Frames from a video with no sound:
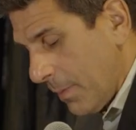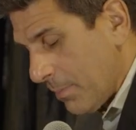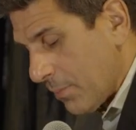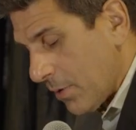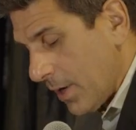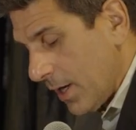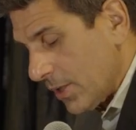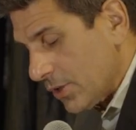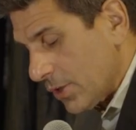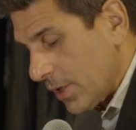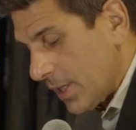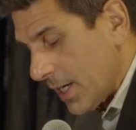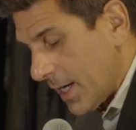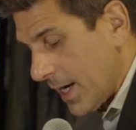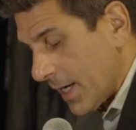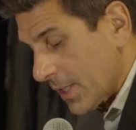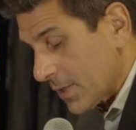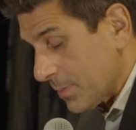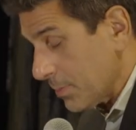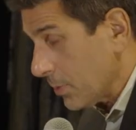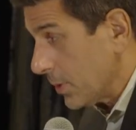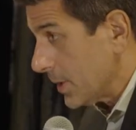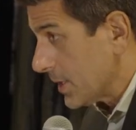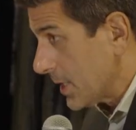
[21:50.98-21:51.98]
oppression and
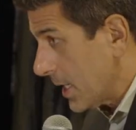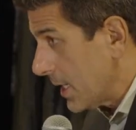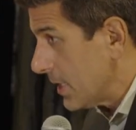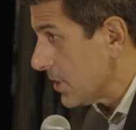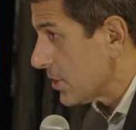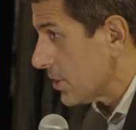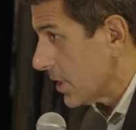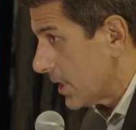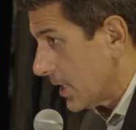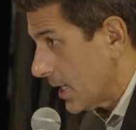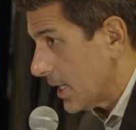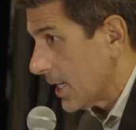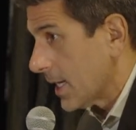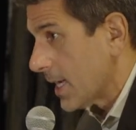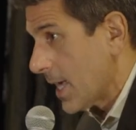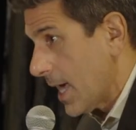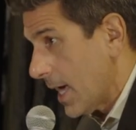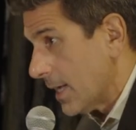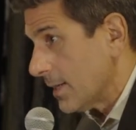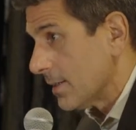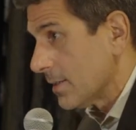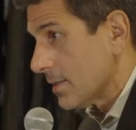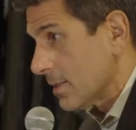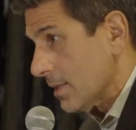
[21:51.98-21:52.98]
exploitation, and
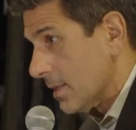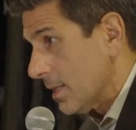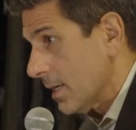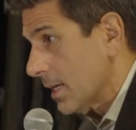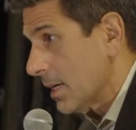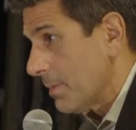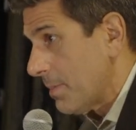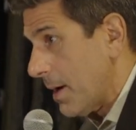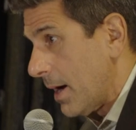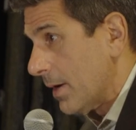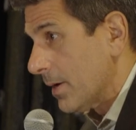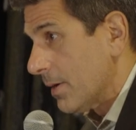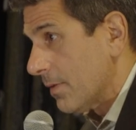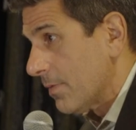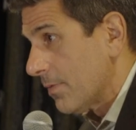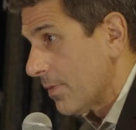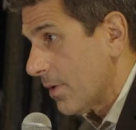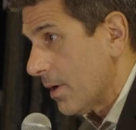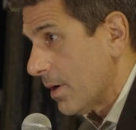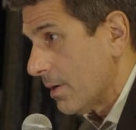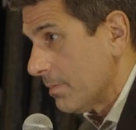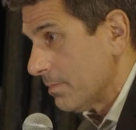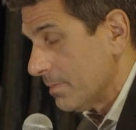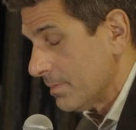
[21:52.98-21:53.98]
again, to think about it
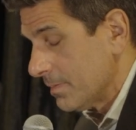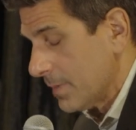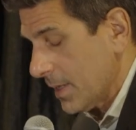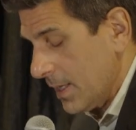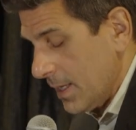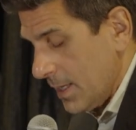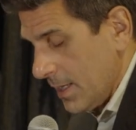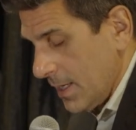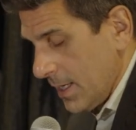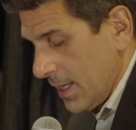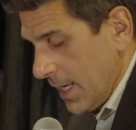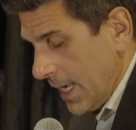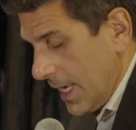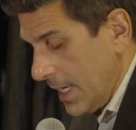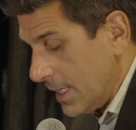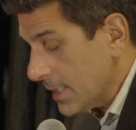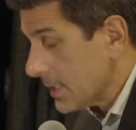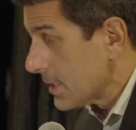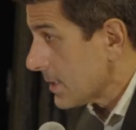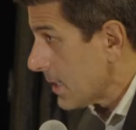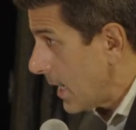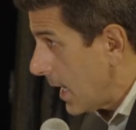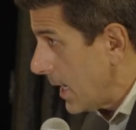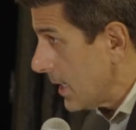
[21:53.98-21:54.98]
from
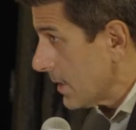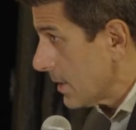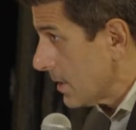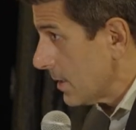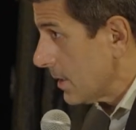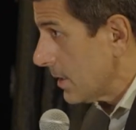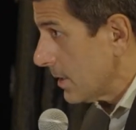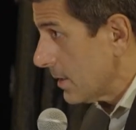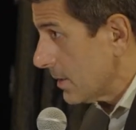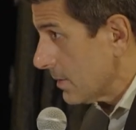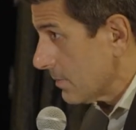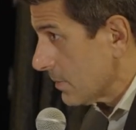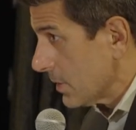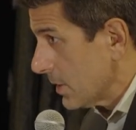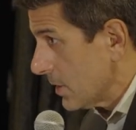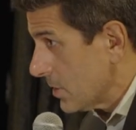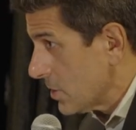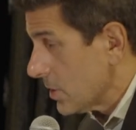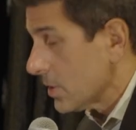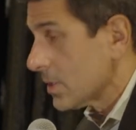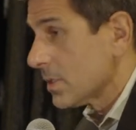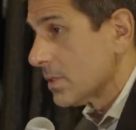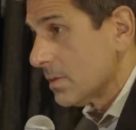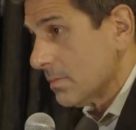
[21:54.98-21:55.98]
inside the
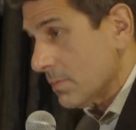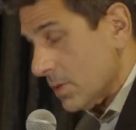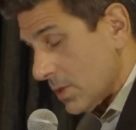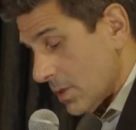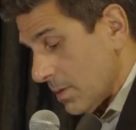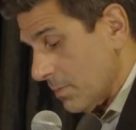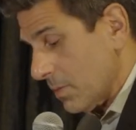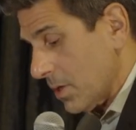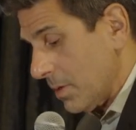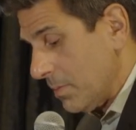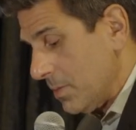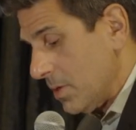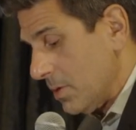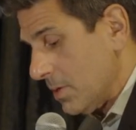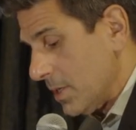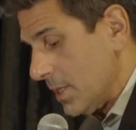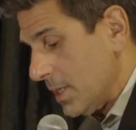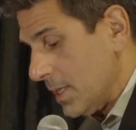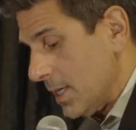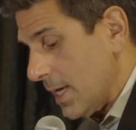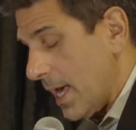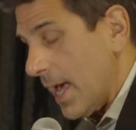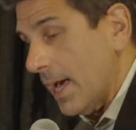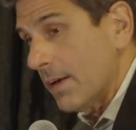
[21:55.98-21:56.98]
religious and Muslim
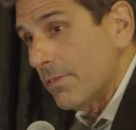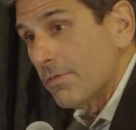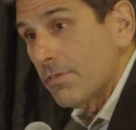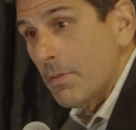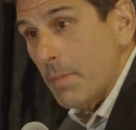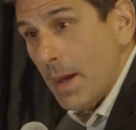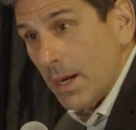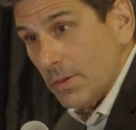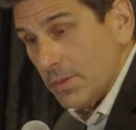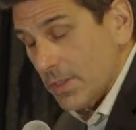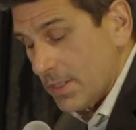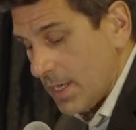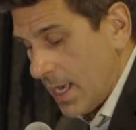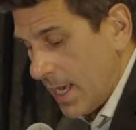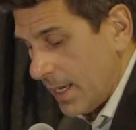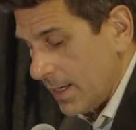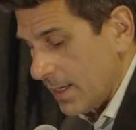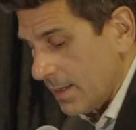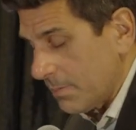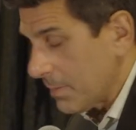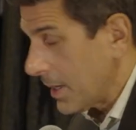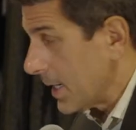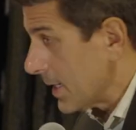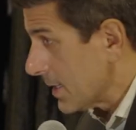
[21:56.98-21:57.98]
community and from outside.
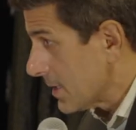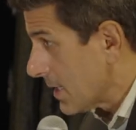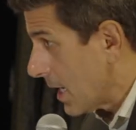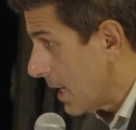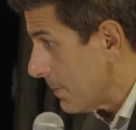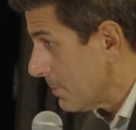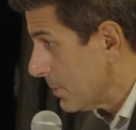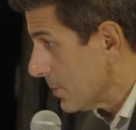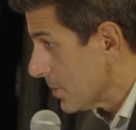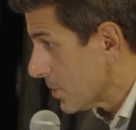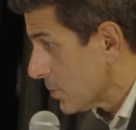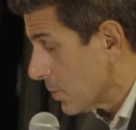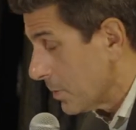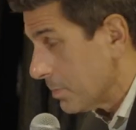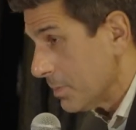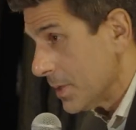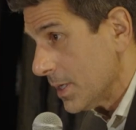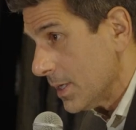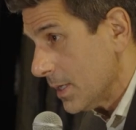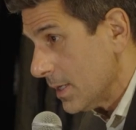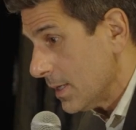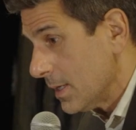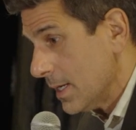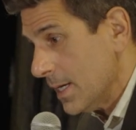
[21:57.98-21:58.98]
And my examples would
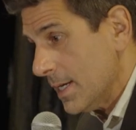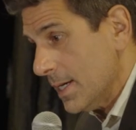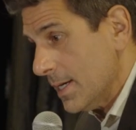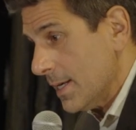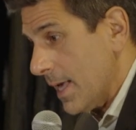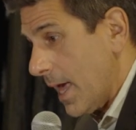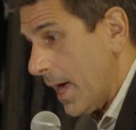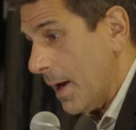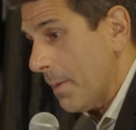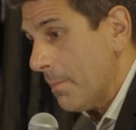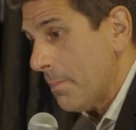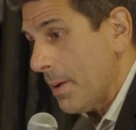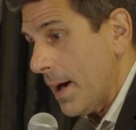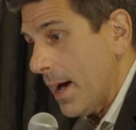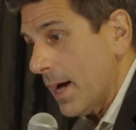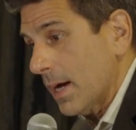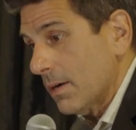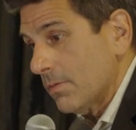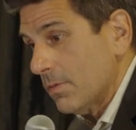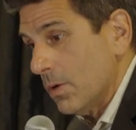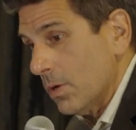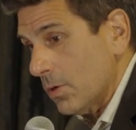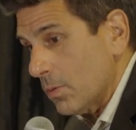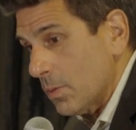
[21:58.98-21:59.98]
be,
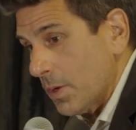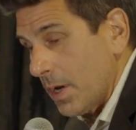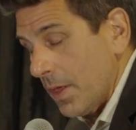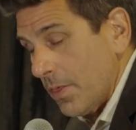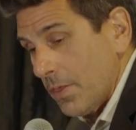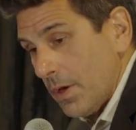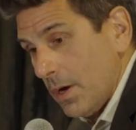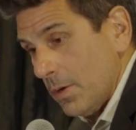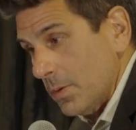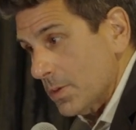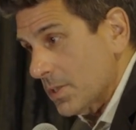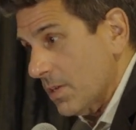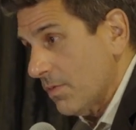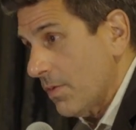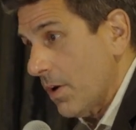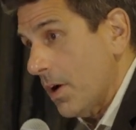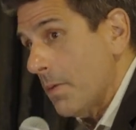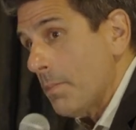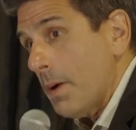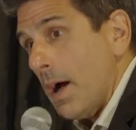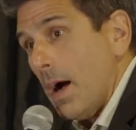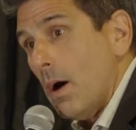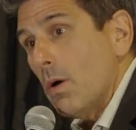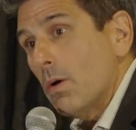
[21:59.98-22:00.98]
MPAC wrote what I thought was a
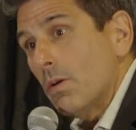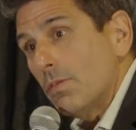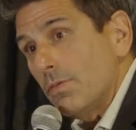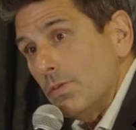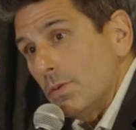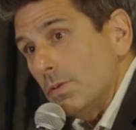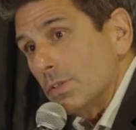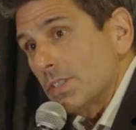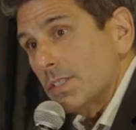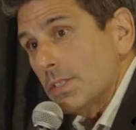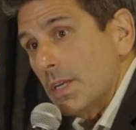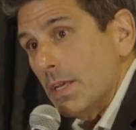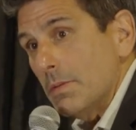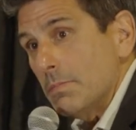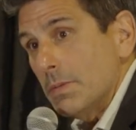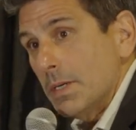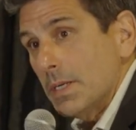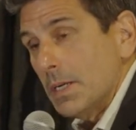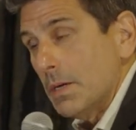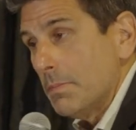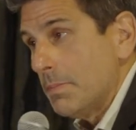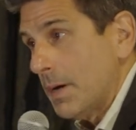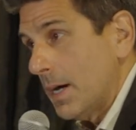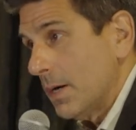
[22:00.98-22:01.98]
very powerful
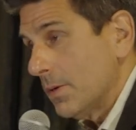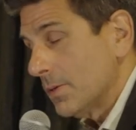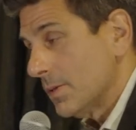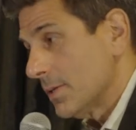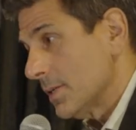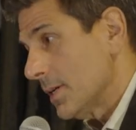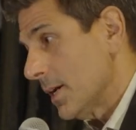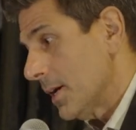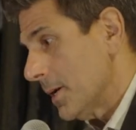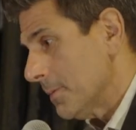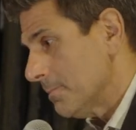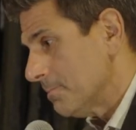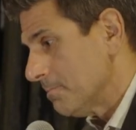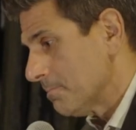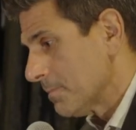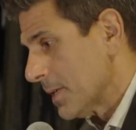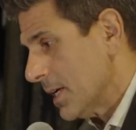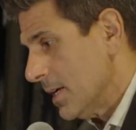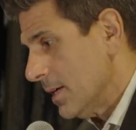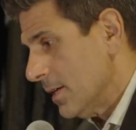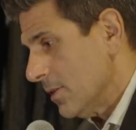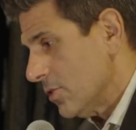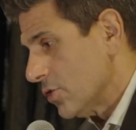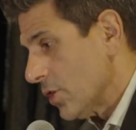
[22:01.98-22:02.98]
statement about
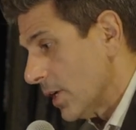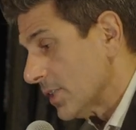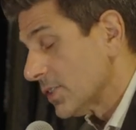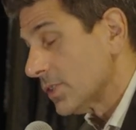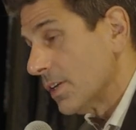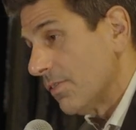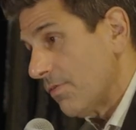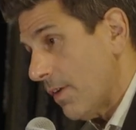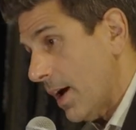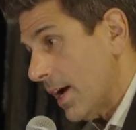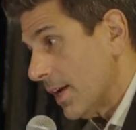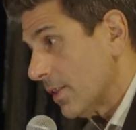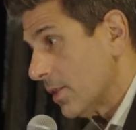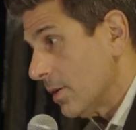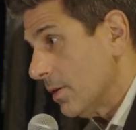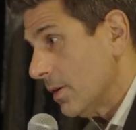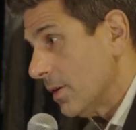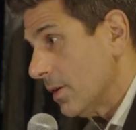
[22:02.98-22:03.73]
justifying